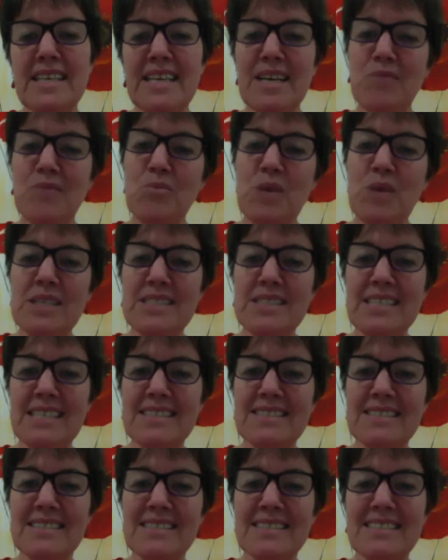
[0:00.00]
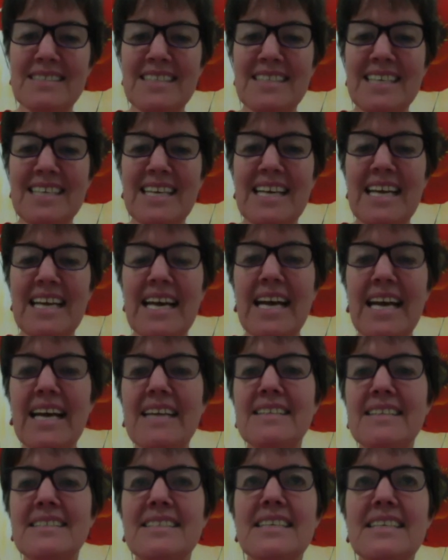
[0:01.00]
and one doesn't. And